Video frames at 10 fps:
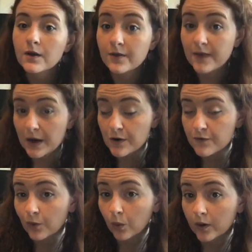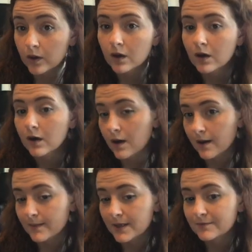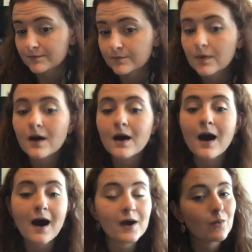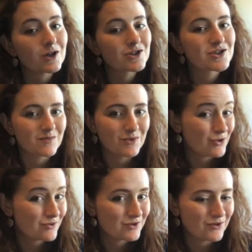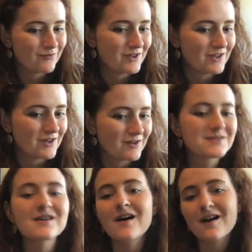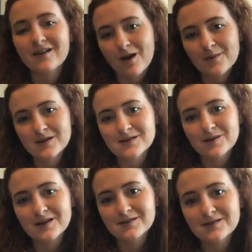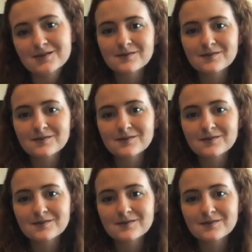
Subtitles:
therefore, comma, I watched some YouTube videos on comma splices.